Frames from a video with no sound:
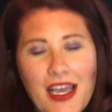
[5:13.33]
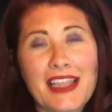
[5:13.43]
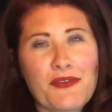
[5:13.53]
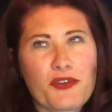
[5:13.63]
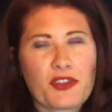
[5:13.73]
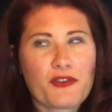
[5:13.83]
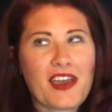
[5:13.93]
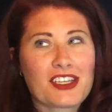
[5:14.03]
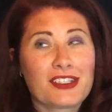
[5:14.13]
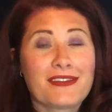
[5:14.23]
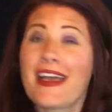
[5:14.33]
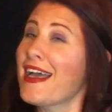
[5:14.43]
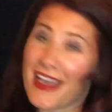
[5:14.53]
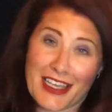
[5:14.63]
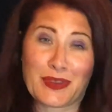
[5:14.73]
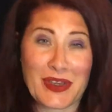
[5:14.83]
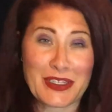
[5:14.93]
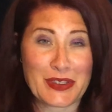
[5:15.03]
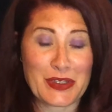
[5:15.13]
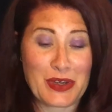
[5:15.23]
I love it for the fashion as well
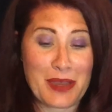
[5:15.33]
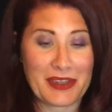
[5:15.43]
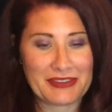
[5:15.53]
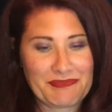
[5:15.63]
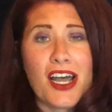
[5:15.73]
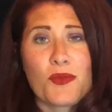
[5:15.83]
as the drama.